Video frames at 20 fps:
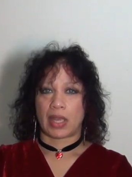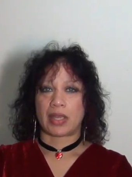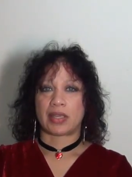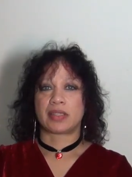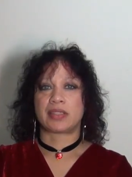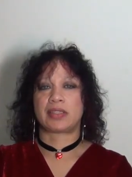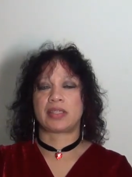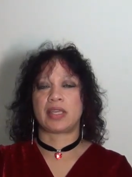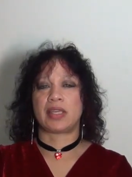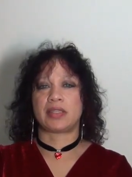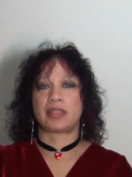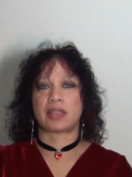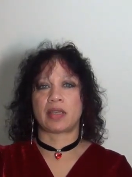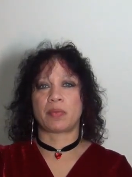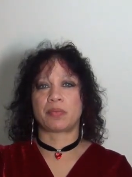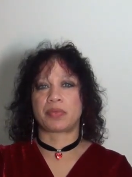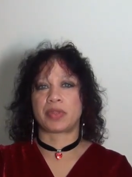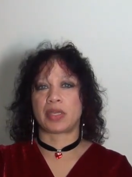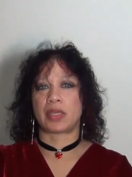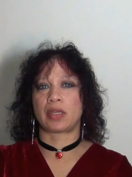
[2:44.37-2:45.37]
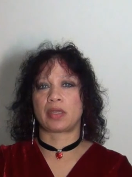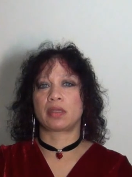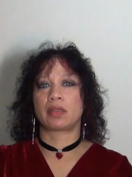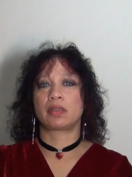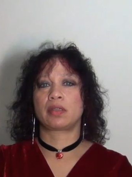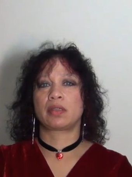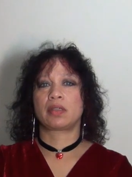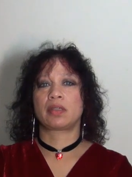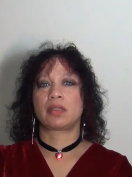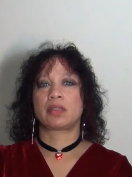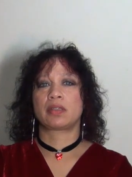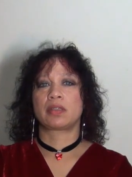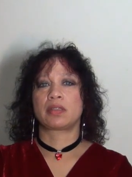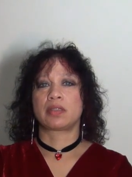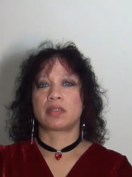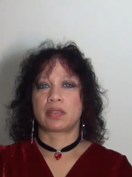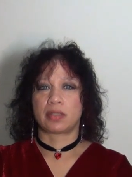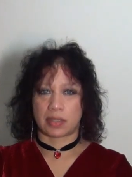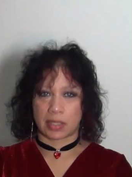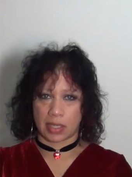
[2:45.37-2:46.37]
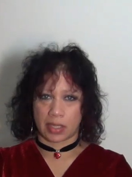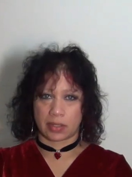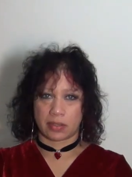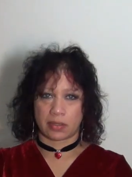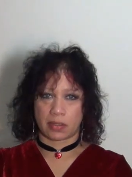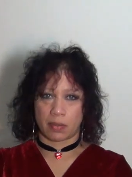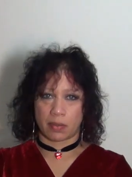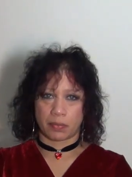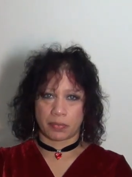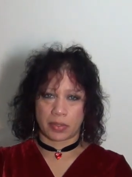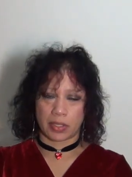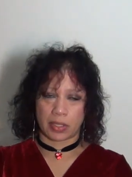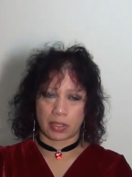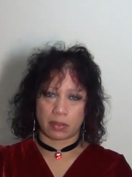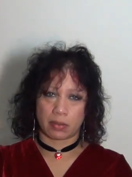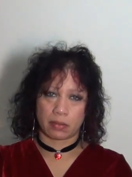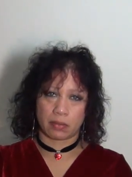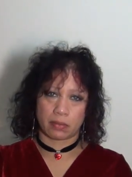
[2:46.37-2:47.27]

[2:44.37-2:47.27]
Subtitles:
See something, say something.